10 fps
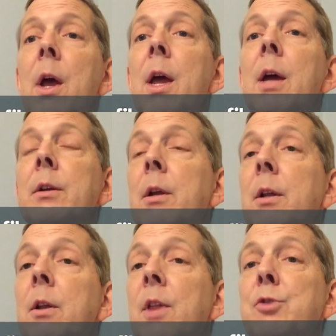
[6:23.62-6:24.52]

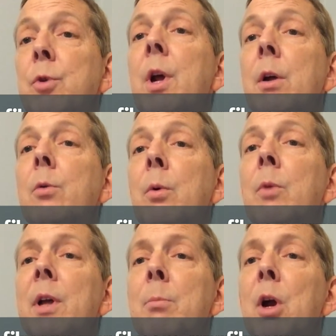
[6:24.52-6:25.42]
And that's when
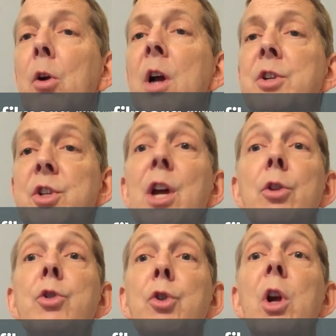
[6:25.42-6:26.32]
I hit my crisis.
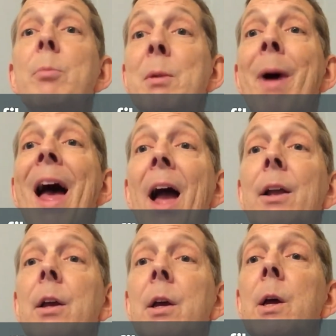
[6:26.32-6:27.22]
And those are coming
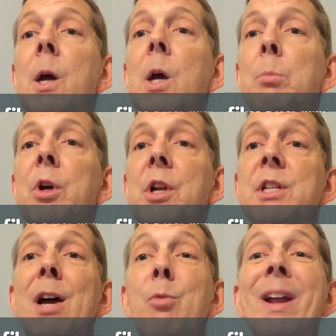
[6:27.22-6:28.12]
back. But
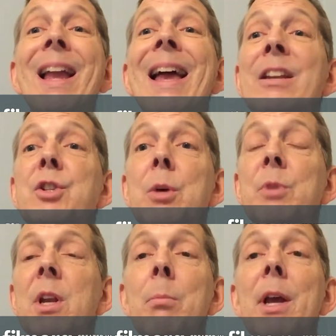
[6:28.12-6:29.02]
as I regain
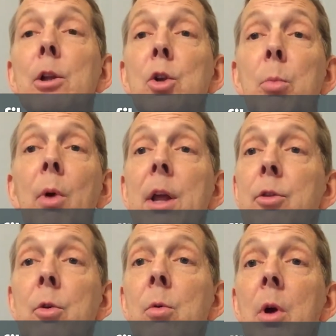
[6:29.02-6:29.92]
something and make a little
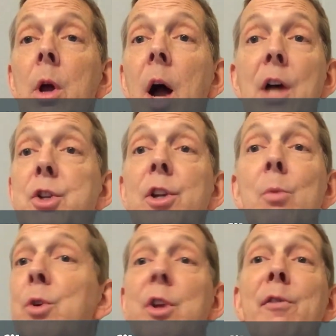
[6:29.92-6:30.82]
breakthrough, I
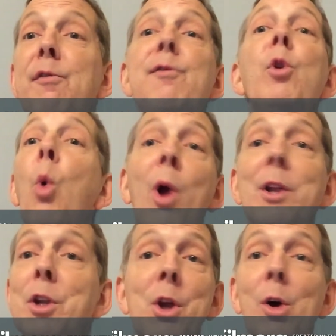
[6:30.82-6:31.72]
suddenly want to
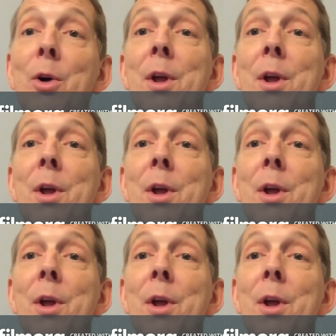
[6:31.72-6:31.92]
floor it.